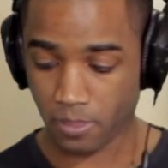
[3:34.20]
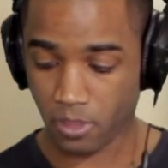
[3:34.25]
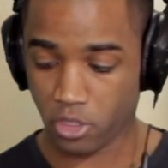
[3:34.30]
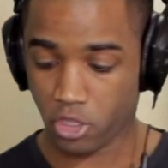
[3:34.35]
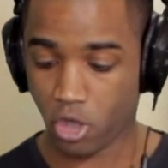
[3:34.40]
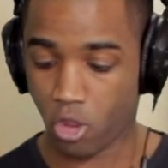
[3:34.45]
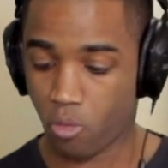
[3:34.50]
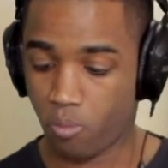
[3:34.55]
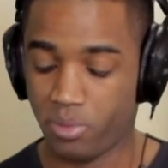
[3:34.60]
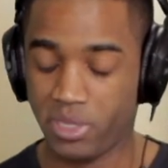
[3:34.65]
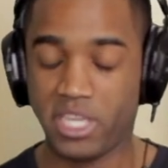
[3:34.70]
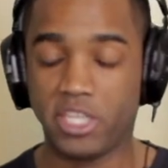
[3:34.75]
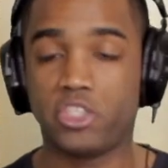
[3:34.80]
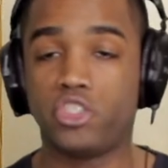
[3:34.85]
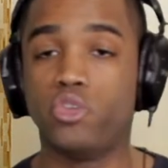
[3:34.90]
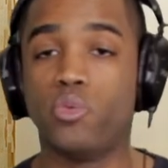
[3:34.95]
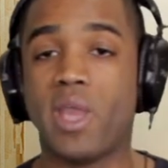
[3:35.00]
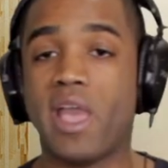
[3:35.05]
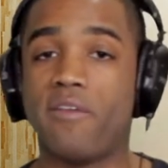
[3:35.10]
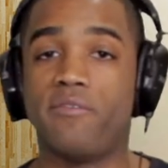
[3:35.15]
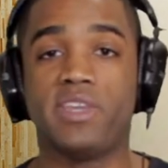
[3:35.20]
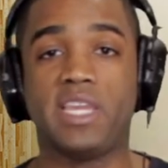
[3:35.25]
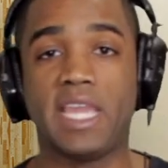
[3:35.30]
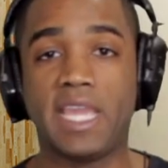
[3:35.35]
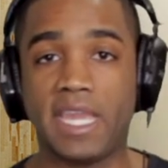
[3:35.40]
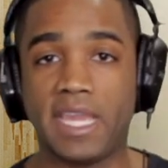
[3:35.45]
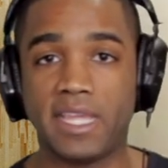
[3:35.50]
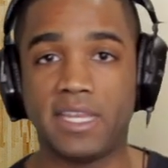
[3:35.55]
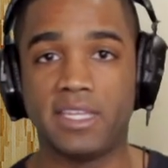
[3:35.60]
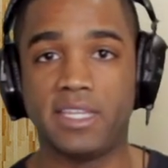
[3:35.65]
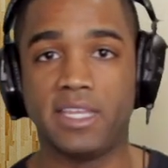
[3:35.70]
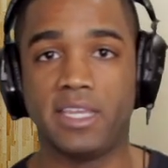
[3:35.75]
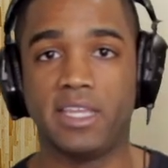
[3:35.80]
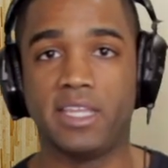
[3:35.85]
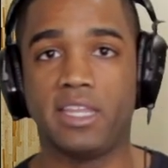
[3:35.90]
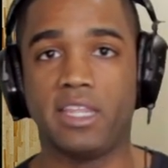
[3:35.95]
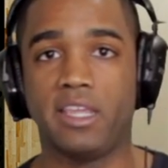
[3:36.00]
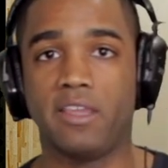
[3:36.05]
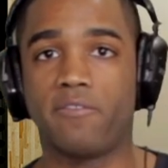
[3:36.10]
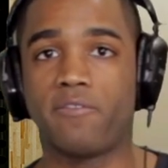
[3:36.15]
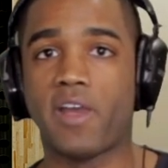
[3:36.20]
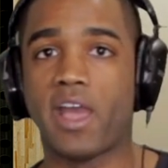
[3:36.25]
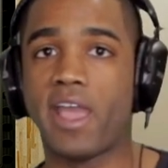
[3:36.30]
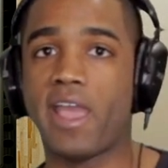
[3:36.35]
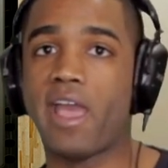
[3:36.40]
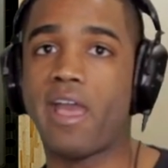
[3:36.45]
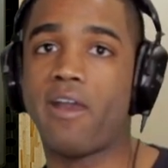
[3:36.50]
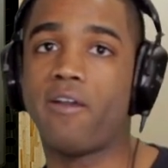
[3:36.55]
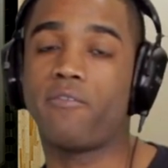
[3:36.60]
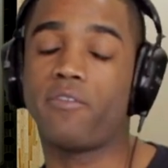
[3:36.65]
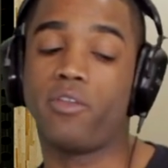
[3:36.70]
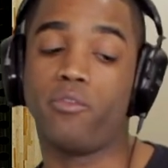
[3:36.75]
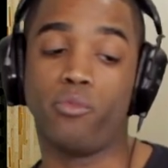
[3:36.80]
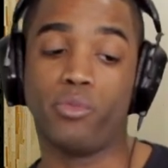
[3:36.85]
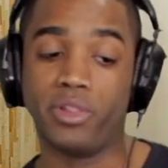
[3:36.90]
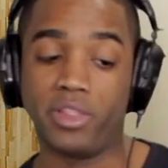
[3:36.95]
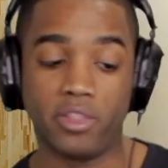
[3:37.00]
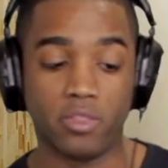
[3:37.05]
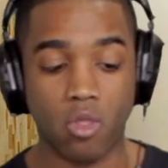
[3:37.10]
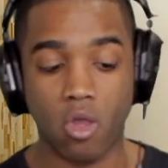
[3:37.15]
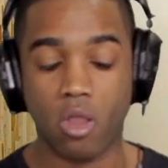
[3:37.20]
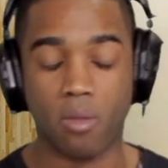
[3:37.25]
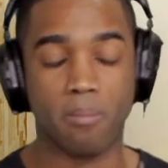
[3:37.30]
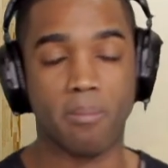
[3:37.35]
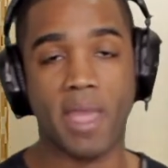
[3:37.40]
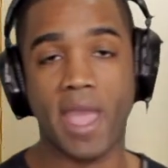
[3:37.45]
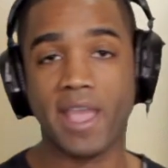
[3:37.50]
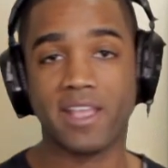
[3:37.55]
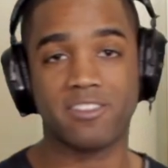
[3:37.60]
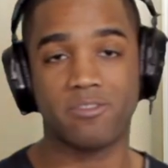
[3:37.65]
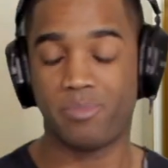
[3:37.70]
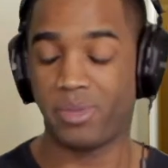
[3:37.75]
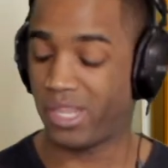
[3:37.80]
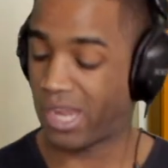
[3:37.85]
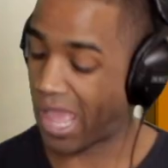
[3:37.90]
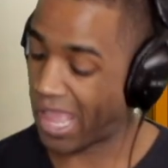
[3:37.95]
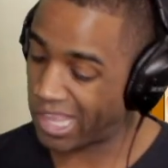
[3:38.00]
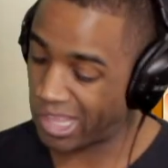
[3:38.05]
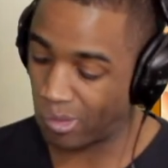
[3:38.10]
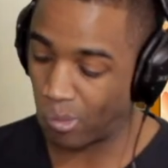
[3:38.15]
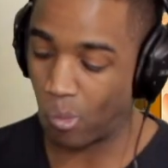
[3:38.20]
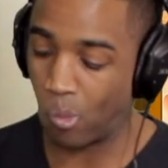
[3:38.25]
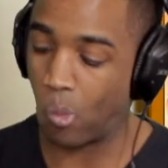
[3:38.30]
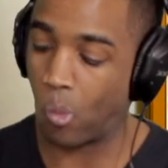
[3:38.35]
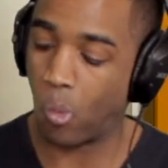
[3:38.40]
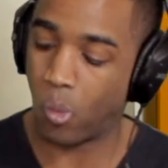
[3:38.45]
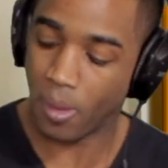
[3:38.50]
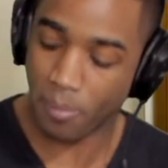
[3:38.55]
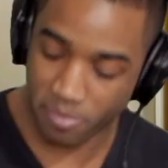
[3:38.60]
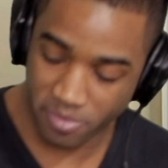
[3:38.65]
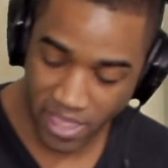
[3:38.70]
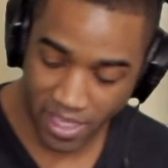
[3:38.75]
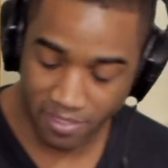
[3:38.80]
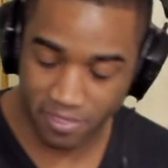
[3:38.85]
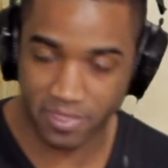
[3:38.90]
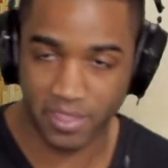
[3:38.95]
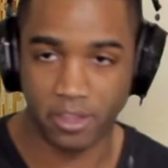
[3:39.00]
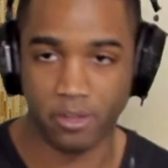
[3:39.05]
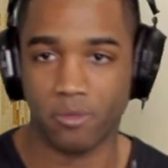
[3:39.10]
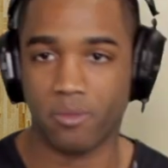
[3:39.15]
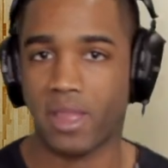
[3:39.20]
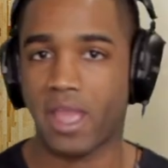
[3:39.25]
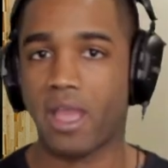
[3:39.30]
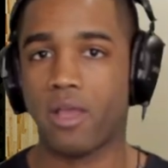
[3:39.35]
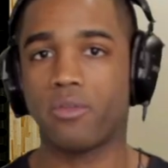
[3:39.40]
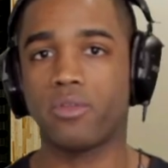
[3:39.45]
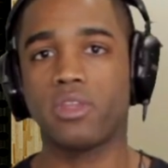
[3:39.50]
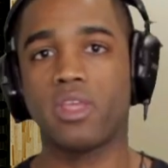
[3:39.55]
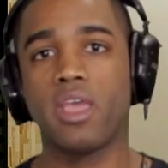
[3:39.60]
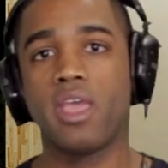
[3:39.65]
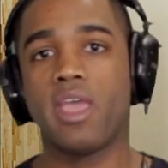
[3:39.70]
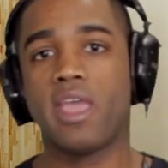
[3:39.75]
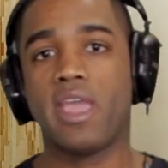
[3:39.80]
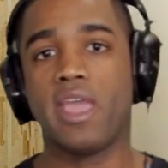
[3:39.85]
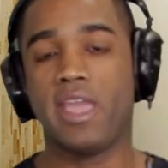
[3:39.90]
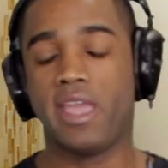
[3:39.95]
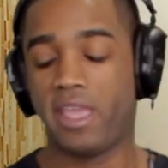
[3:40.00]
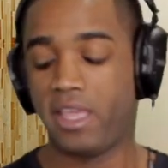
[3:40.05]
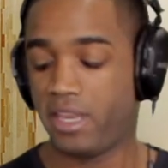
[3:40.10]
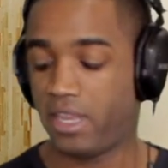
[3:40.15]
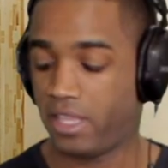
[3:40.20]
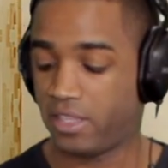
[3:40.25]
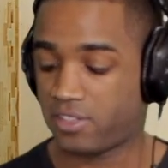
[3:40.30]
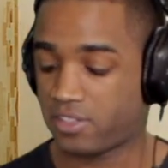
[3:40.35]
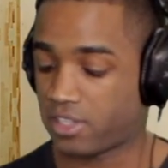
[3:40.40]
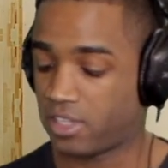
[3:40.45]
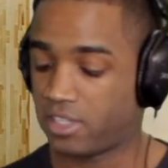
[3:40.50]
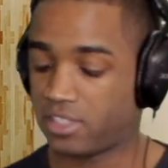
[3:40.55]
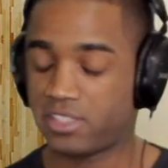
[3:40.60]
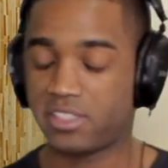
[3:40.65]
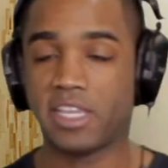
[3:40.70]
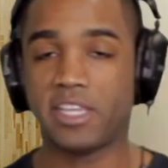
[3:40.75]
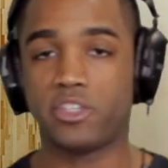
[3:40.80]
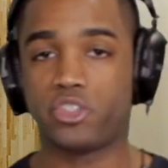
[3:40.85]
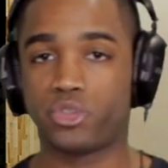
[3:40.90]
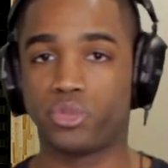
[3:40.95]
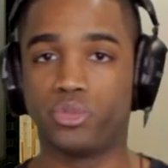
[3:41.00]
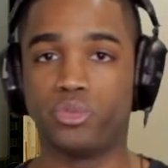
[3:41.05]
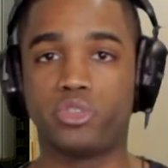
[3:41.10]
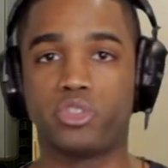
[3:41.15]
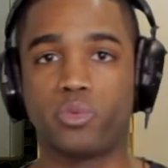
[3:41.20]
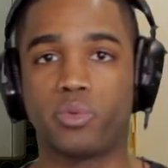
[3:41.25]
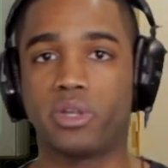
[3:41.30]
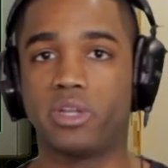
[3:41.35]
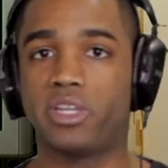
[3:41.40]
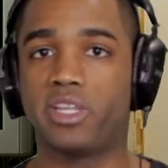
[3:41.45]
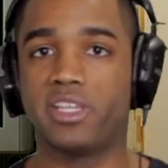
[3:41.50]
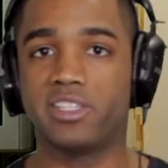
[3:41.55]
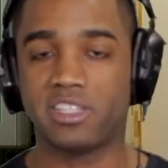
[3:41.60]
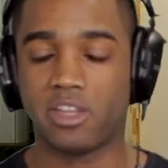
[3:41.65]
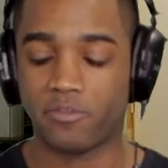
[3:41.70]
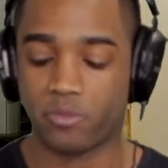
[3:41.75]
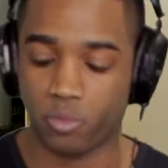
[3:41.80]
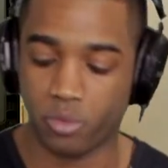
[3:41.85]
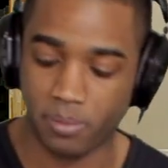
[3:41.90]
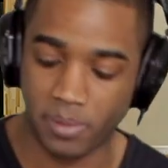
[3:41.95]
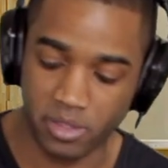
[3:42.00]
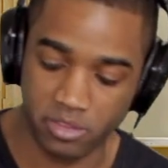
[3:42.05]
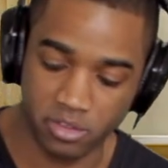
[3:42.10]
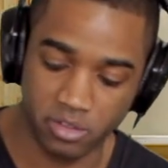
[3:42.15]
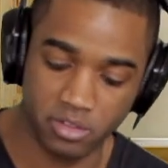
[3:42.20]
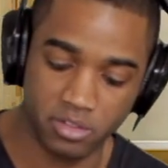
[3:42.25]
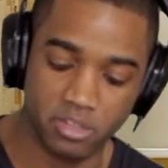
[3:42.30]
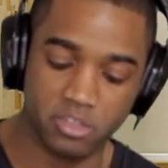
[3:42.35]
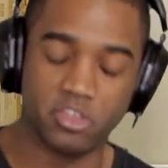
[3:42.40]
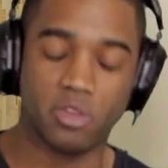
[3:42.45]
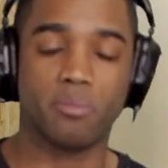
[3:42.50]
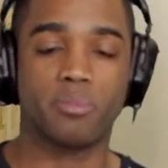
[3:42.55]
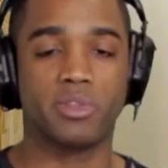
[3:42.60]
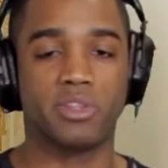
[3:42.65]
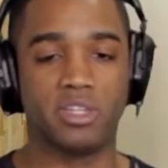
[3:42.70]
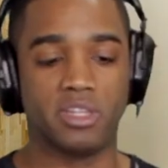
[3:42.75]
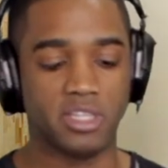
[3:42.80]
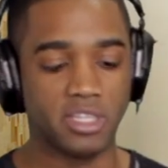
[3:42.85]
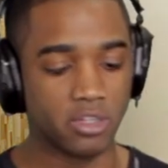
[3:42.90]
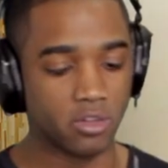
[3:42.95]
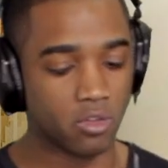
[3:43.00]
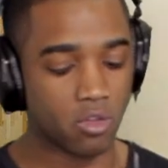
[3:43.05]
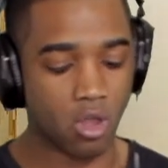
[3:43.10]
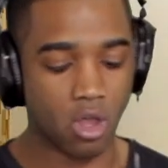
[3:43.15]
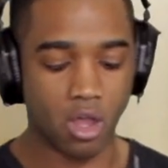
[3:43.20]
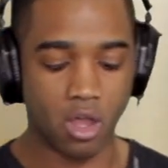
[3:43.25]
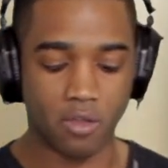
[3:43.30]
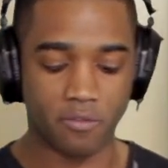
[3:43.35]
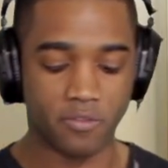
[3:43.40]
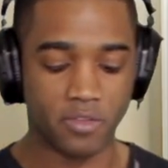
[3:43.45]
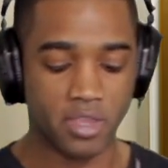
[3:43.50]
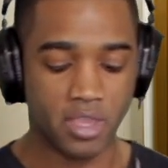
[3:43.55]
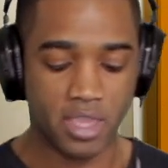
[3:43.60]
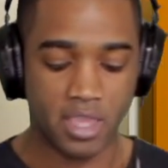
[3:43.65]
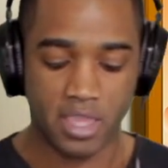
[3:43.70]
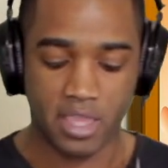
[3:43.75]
you know, being too heavy-handed. If I have a really long backspin, I can whip that thing around and it's going to stay true to where it is. I don't have to worry about jumping the needle off.